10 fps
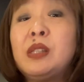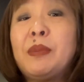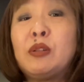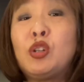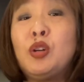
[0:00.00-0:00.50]

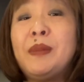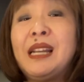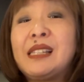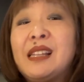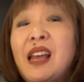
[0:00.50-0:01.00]
about 2
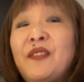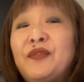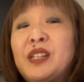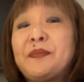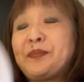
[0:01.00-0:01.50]
minutes
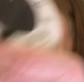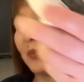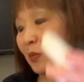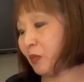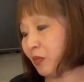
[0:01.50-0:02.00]
left.
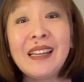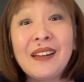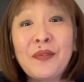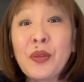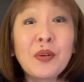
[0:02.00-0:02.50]

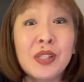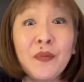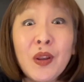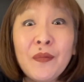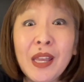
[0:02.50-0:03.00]
For those
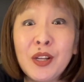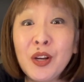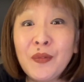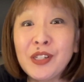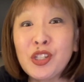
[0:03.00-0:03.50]
of you in
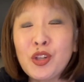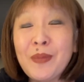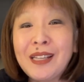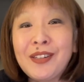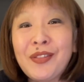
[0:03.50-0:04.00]
Vancouver, did you
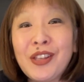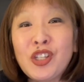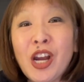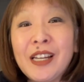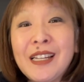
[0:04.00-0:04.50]
make it to the
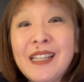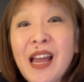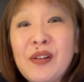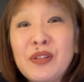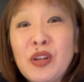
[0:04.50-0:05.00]

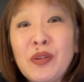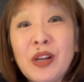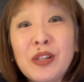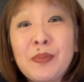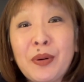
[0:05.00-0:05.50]
Chinatown New
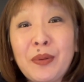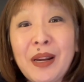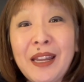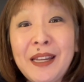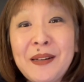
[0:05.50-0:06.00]
Year's
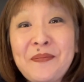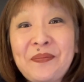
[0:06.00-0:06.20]
parade?